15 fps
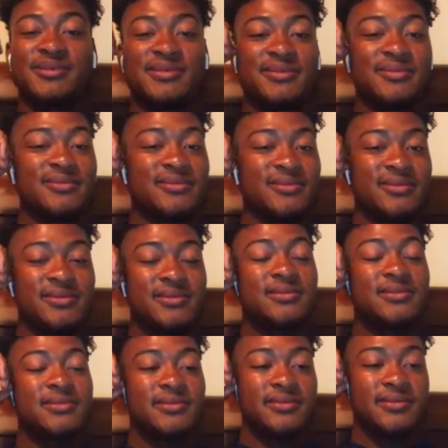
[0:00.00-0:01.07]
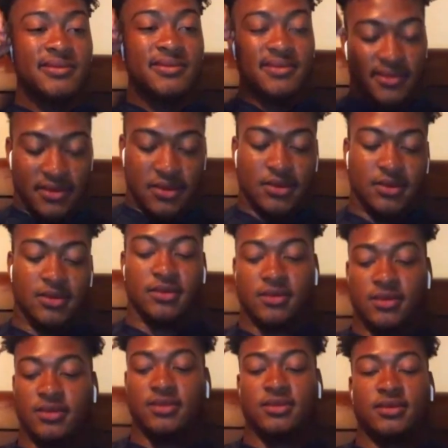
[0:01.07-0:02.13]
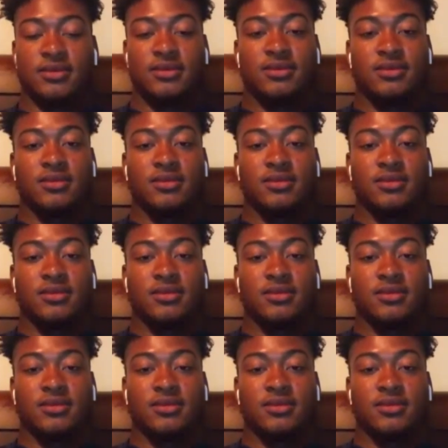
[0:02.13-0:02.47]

I feel it. So we going to